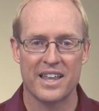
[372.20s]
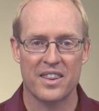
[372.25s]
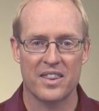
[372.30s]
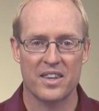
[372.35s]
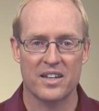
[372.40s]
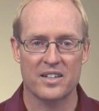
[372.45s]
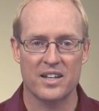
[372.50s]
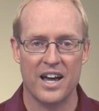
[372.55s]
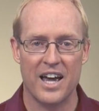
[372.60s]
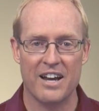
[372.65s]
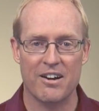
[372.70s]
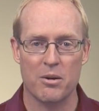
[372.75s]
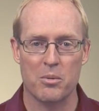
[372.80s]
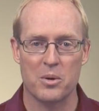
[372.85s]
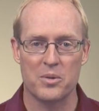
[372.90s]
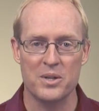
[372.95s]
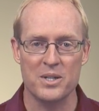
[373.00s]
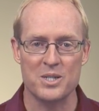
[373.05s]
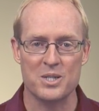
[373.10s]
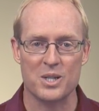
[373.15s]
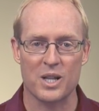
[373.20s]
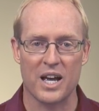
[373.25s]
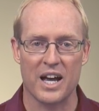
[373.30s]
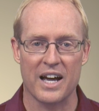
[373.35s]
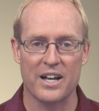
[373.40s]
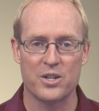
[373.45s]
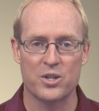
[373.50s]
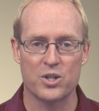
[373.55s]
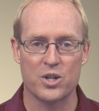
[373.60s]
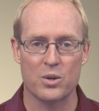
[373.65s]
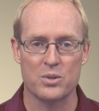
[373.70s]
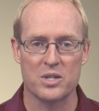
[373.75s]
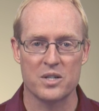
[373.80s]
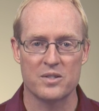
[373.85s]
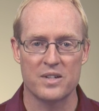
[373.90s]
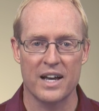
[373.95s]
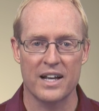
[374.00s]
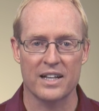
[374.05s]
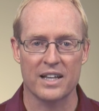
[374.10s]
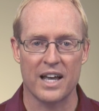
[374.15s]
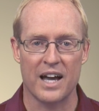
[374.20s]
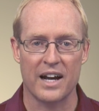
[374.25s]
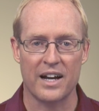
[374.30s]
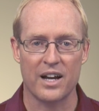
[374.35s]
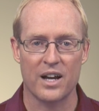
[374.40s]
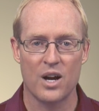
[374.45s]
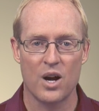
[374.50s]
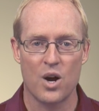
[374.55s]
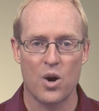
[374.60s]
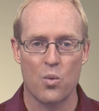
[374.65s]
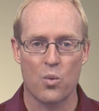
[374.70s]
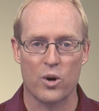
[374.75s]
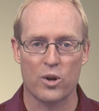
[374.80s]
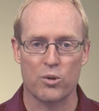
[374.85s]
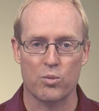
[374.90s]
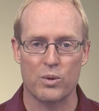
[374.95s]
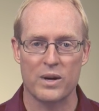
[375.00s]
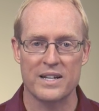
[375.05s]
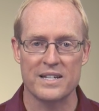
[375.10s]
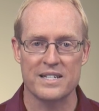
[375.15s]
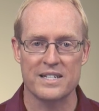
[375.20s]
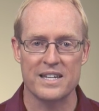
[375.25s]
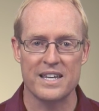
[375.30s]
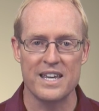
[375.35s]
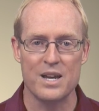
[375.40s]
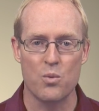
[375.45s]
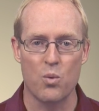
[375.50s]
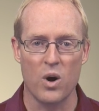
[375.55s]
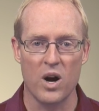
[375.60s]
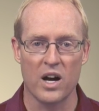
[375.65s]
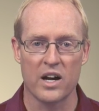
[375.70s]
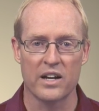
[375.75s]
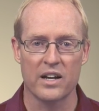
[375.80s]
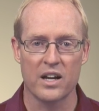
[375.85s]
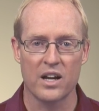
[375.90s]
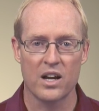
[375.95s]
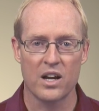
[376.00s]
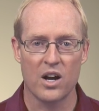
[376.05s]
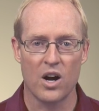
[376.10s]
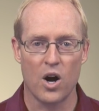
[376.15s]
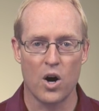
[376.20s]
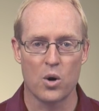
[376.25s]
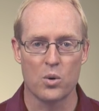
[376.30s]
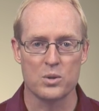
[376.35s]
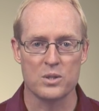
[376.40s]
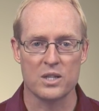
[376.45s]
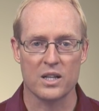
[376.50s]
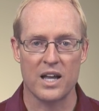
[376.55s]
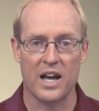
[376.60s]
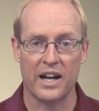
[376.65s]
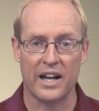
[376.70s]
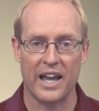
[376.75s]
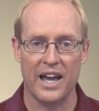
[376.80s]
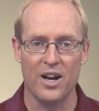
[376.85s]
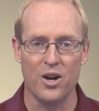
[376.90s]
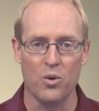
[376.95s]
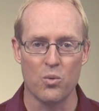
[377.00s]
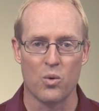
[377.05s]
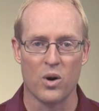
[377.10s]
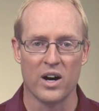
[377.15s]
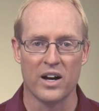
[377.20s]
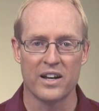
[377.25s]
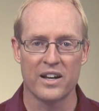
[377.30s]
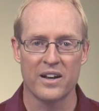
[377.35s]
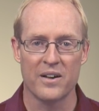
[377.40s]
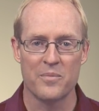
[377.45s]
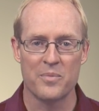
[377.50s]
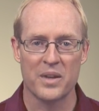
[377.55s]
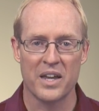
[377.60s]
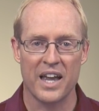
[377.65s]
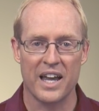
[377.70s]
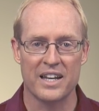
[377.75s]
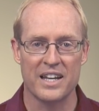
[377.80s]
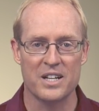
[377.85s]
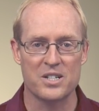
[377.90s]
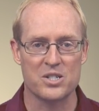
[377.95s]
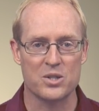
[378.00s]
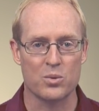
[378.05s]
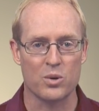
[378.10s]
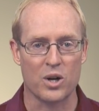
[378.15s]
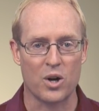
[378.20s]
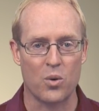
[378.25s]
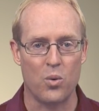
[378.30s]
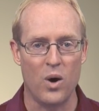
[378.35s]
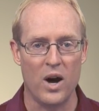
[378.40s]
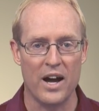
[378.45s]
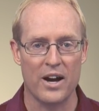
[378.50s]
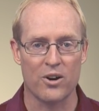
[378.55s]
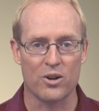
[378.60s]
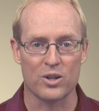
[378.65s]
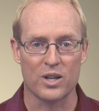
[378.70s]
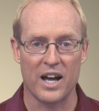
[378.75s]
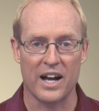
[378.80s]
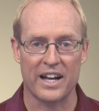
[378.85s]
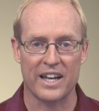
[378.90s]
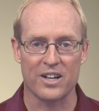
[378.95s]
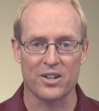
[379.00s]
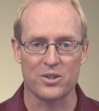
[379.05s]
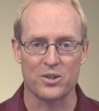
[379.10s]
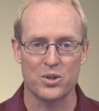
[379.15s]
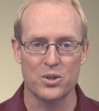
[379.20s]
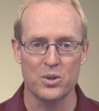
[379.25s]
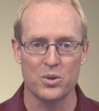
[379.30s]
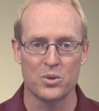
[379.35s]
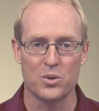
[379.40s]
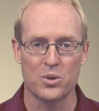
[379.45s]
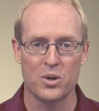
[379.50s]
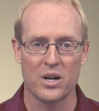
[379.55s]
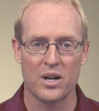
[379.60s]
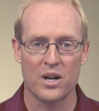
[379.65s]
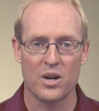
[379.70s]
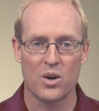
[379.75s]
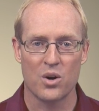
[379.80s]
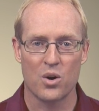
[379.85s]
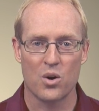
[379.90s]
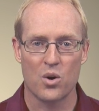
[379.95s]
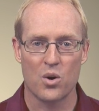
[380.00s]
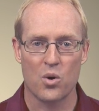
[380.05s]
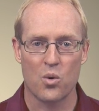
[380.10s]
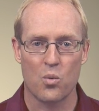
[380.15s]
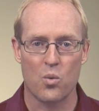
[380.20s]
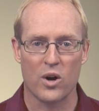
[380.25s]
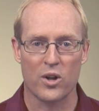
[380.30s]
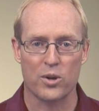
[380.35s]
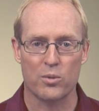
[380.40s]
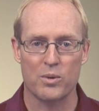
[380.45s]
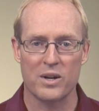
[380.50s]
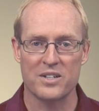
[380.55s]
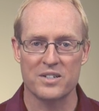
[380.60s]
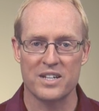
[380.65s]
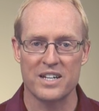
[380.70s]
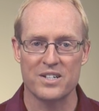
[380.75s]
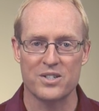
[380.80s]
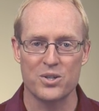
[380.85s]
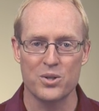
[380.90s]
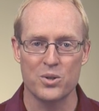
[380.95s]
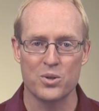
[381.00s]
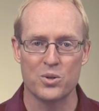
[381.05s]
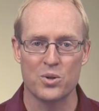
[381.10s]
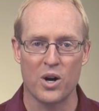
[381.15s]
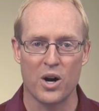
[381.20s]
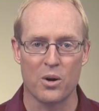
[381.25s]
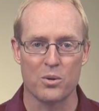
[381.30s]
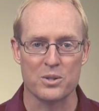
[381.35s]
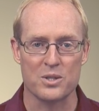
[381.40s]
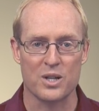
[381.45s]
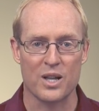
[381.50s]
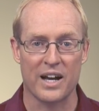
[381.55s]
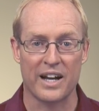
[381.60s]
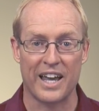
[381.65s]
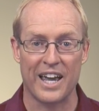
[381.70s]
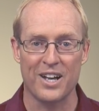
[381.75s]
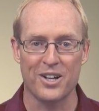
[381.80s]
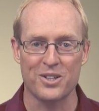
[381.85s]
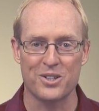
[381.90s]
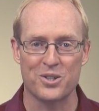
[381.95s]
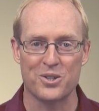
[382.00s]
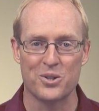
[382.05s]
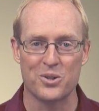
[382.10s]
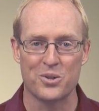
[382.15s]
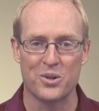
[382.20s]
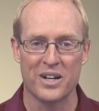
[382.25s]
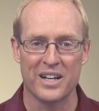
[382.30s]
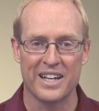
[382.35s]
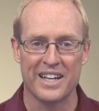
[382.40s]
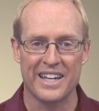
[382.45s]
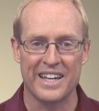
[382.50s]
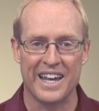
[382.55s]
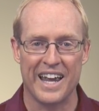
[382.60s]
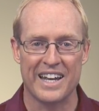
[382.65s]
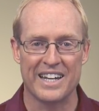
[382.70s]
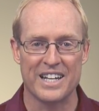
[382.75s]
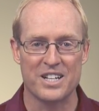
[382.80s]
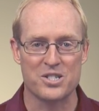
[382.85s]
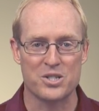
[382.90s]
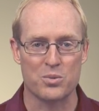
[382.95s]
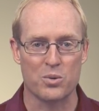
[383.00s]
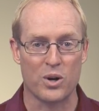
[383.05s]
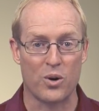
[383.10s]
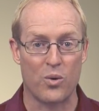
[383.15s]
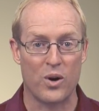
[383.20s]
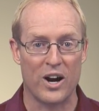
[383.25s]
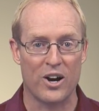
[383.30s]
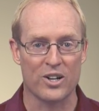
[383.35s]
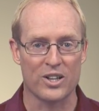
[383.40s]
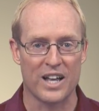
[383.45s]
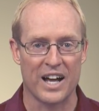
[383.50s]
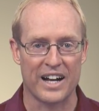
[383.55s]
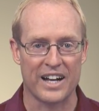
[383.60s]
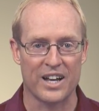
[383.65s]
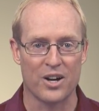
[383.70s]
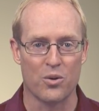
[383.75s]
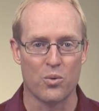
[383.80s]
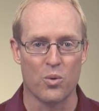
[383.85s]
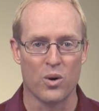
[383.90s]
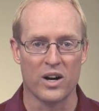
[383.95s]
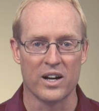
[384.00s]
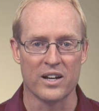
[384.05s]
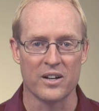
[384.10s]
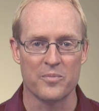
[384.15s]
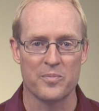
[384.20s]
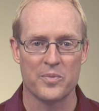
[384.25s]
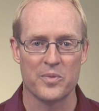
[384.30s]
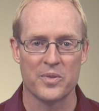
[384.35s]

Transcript: The diagram on this slide shows a deadlock where thread T one owns lock L one and needs to acquire lock L two, while thread T two owns lock L two and needs to acquire lock L one.